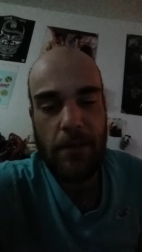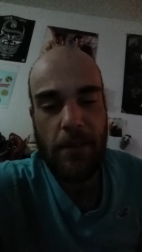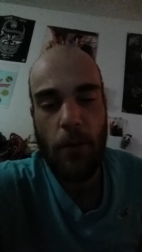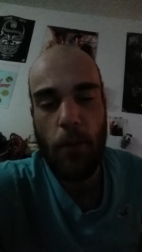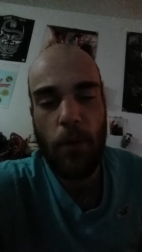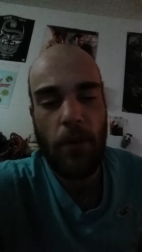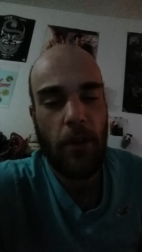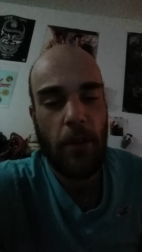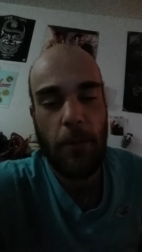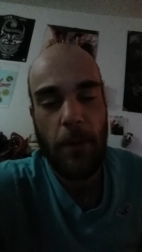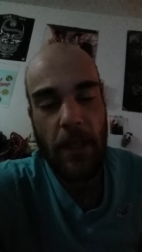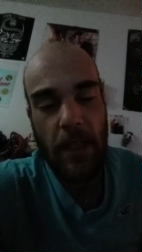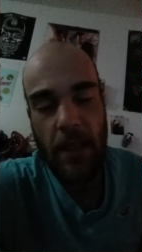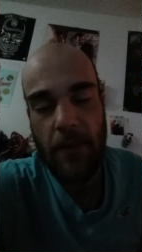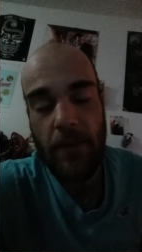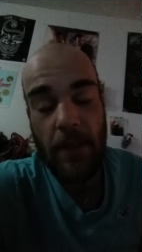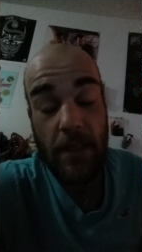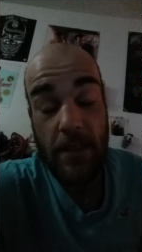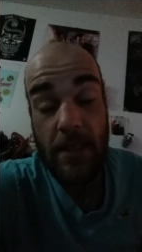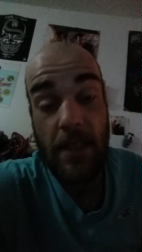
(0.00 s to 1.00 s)
the world we
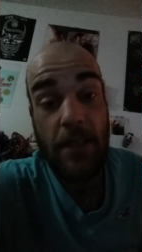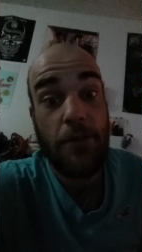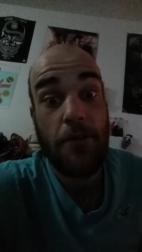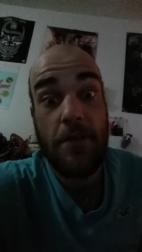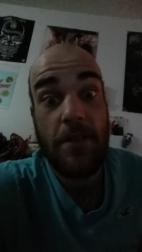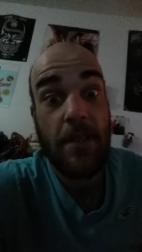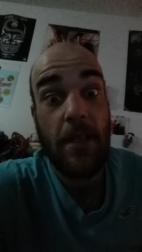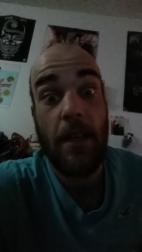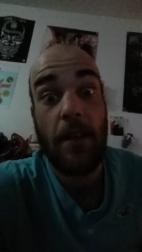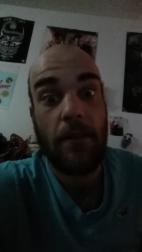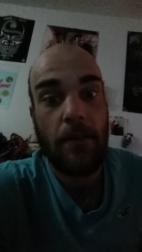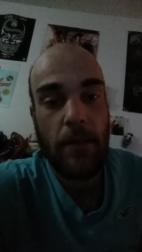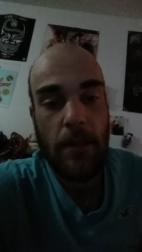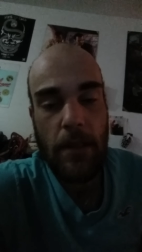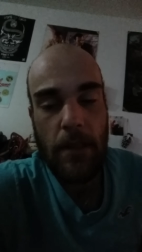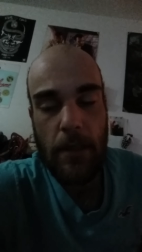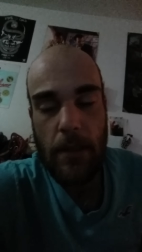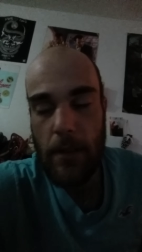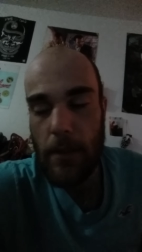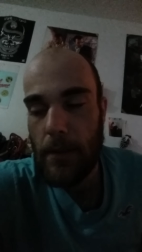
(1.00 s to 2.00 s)
live in is interesting.
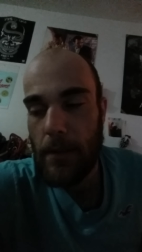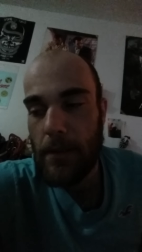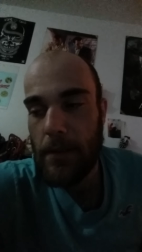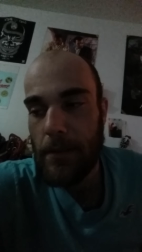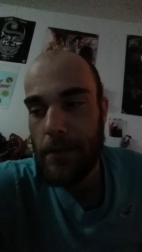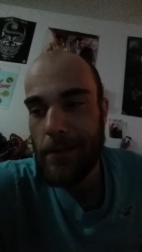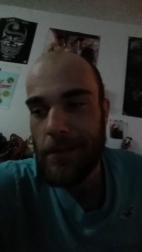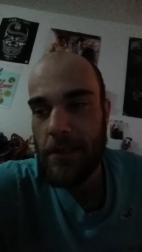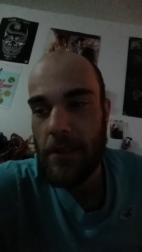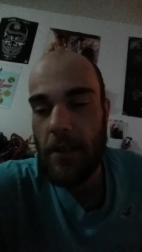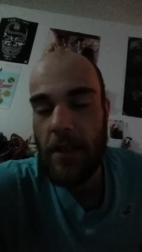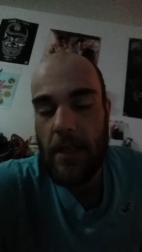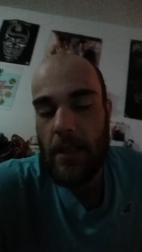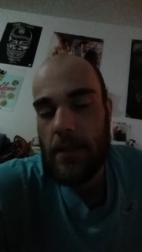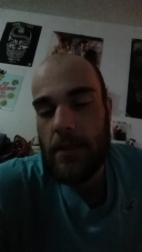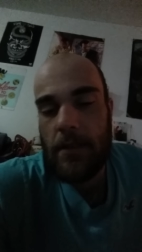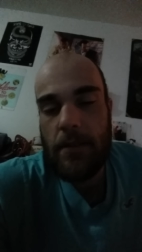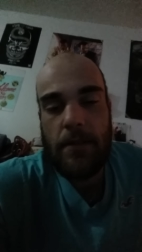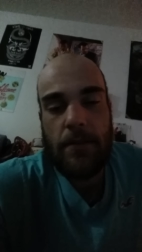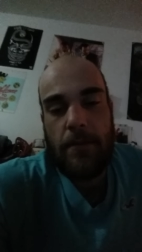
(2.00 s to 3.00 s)
So
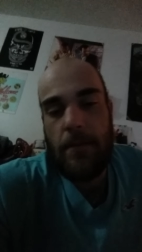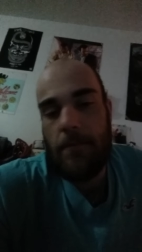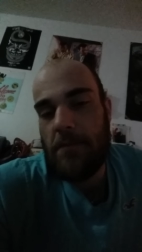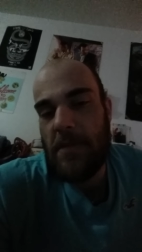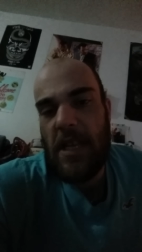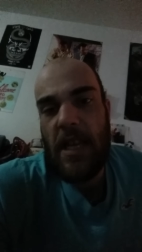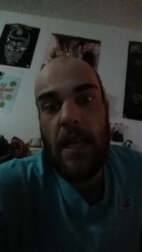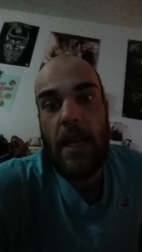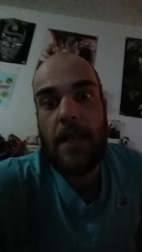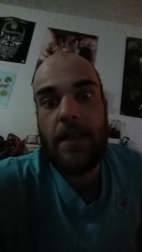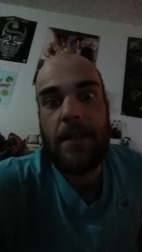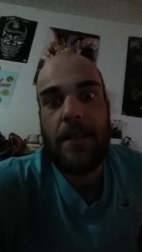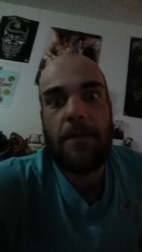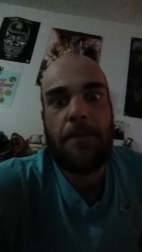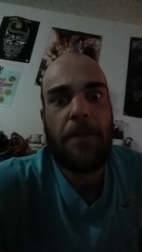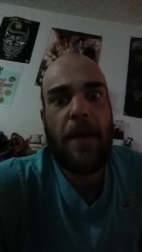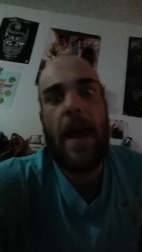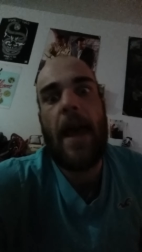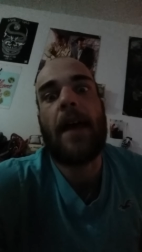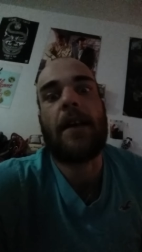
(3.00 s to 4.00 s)
here's this. The
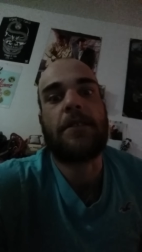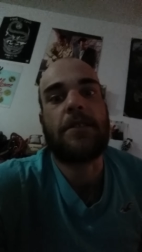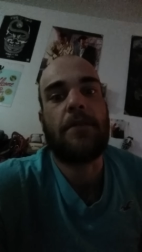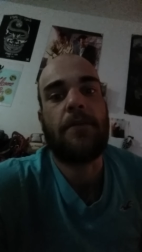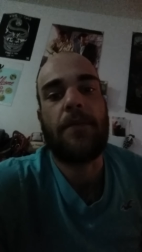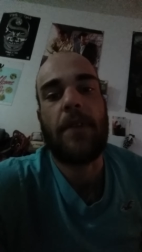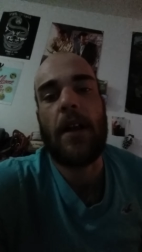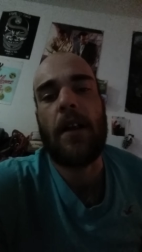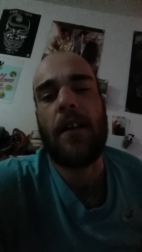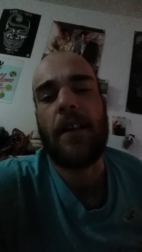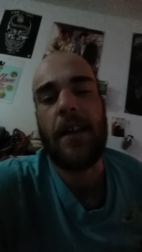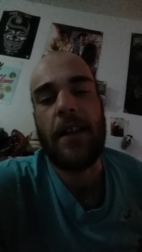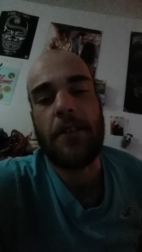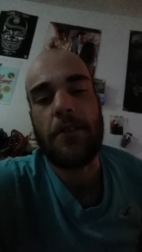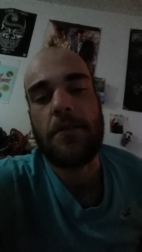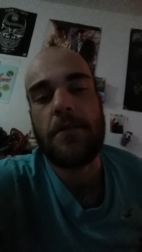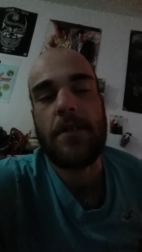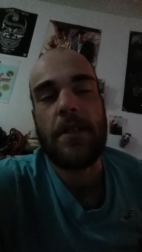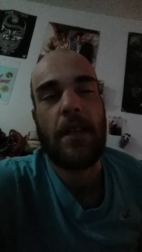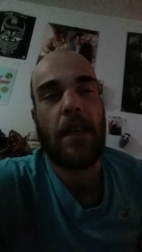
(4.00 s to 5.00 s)
facts are very
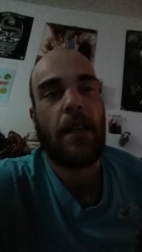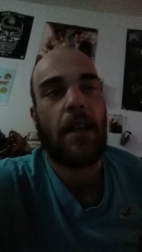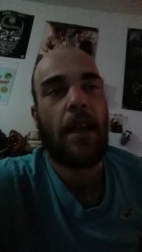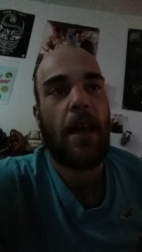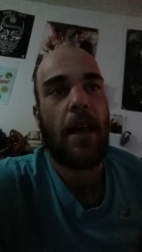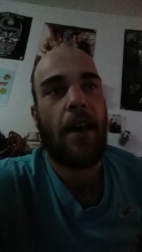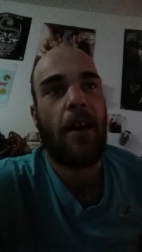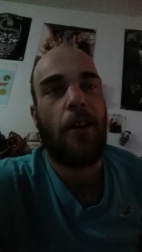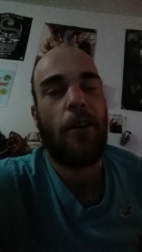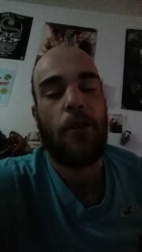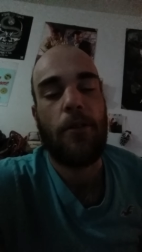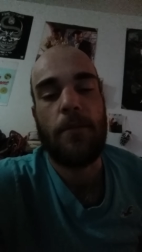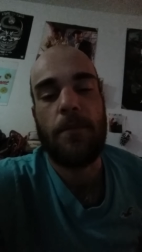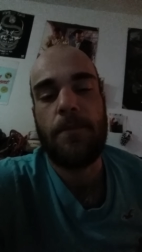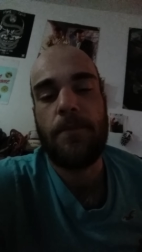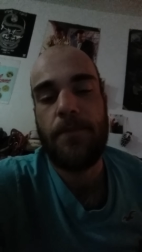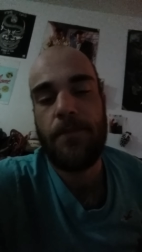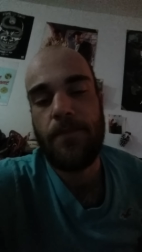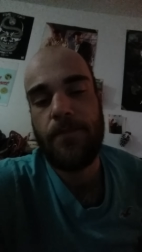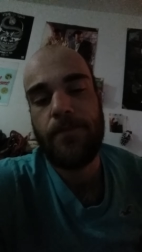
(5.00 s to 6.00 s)
interesting and how
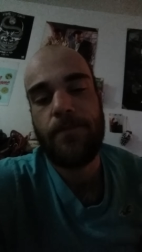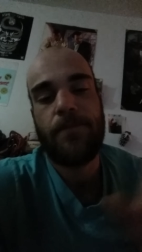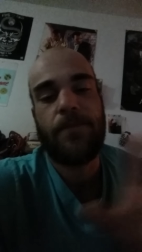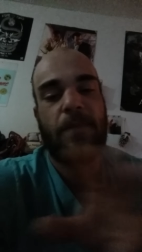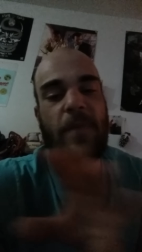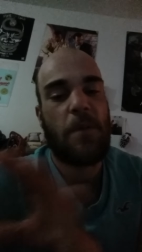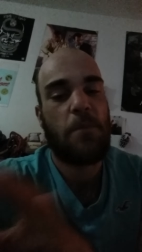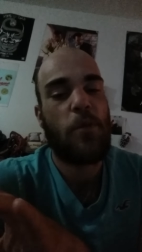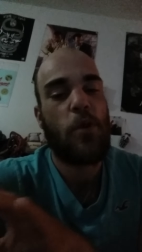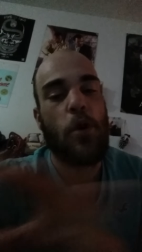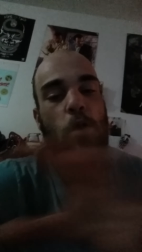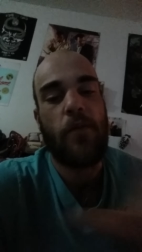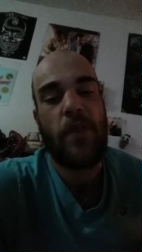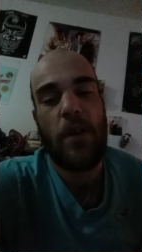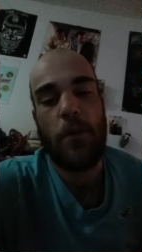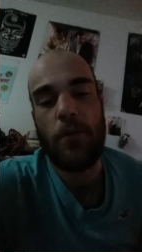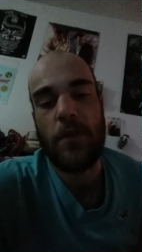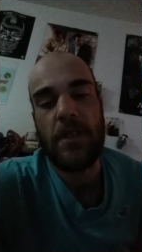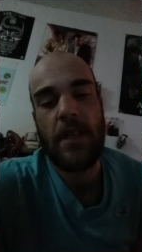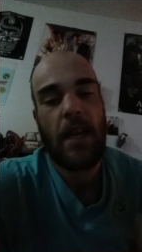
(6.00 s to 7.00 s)
the
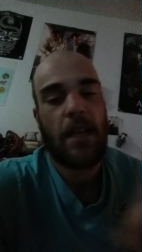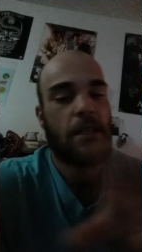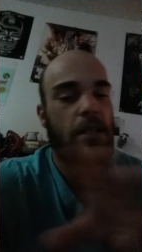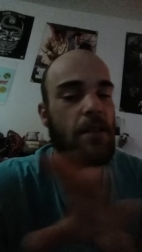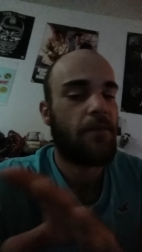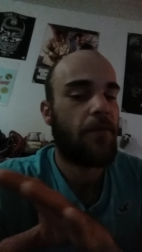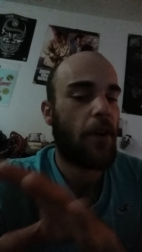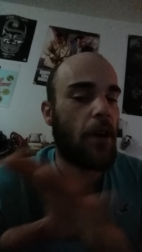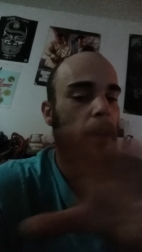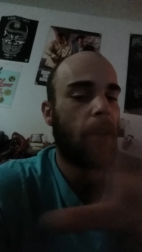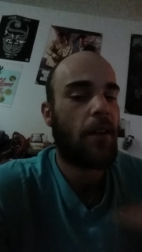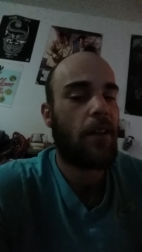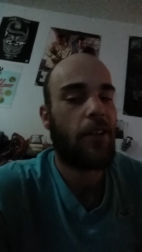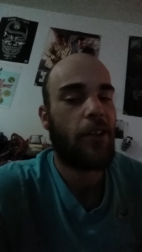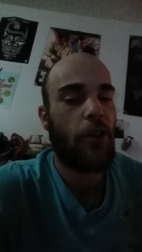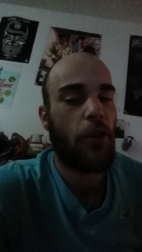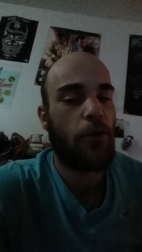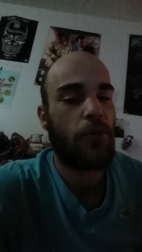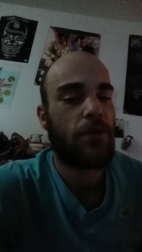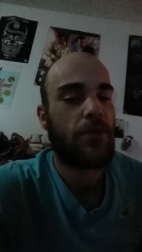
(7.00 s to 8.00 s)
movie was actually very
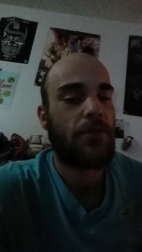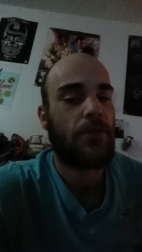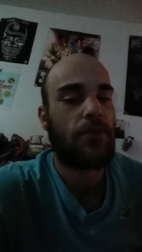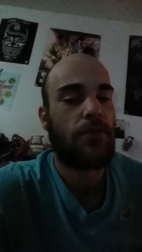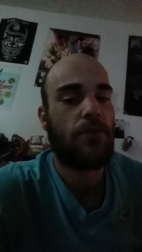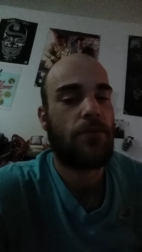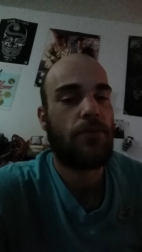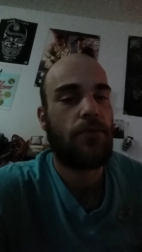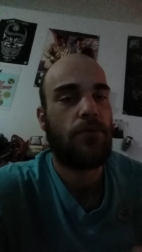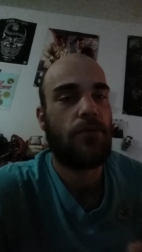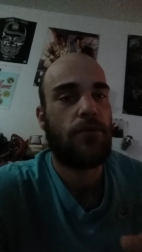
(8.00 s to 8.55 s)
close